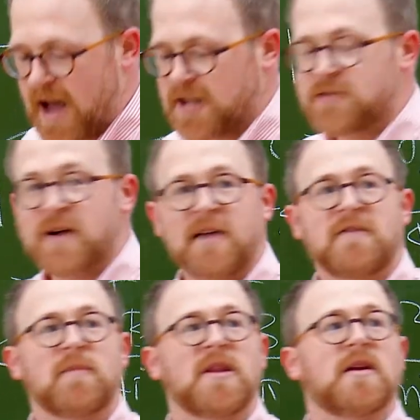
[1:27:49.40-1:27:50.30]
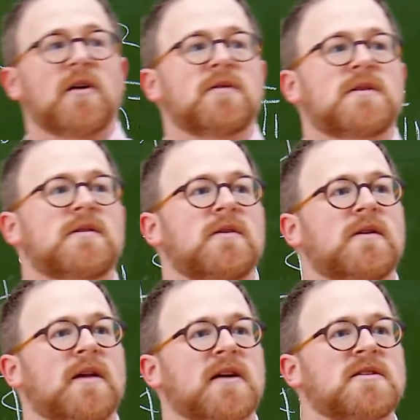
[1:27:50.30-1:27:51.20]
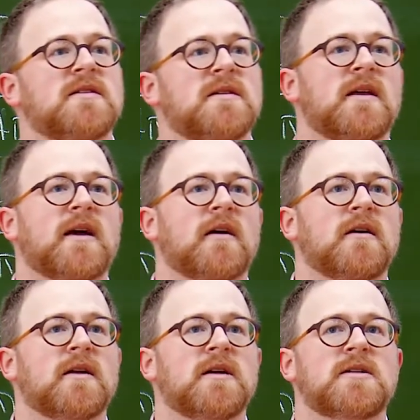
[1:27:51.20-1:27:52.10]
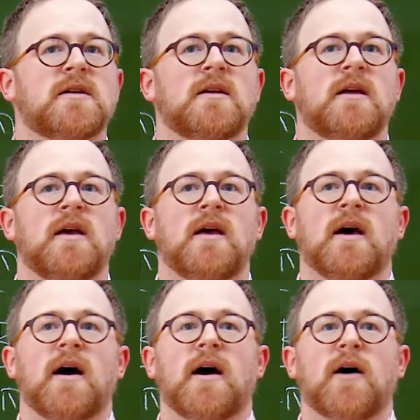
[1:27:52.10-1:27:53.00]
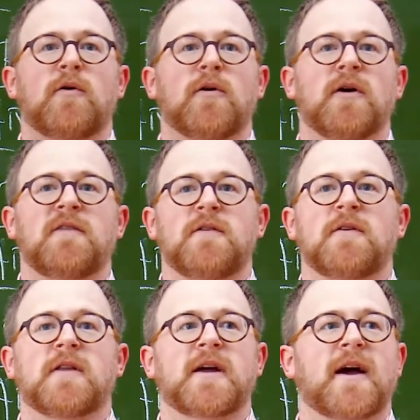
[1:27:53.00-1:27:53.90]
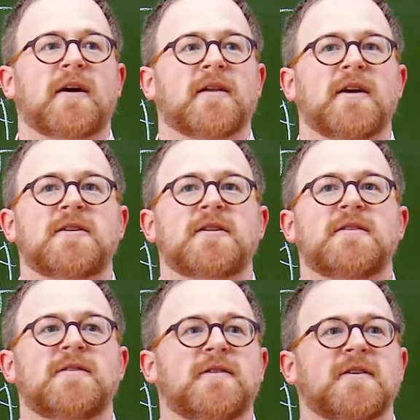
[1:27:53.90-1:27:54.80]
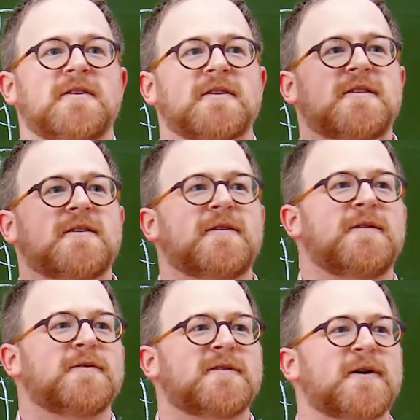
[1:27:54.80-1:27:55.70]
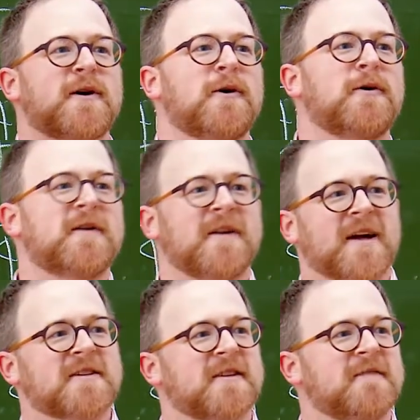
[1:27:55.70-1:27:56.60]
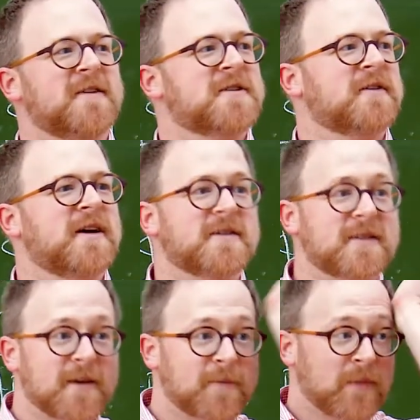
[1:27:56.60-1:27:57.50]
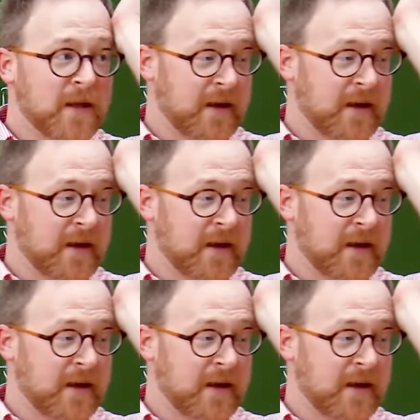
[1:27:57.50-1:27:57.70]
derive them in the notes so you can actually see the calculation. Or if you don't like calculations, you can just use the code and actually visualize them.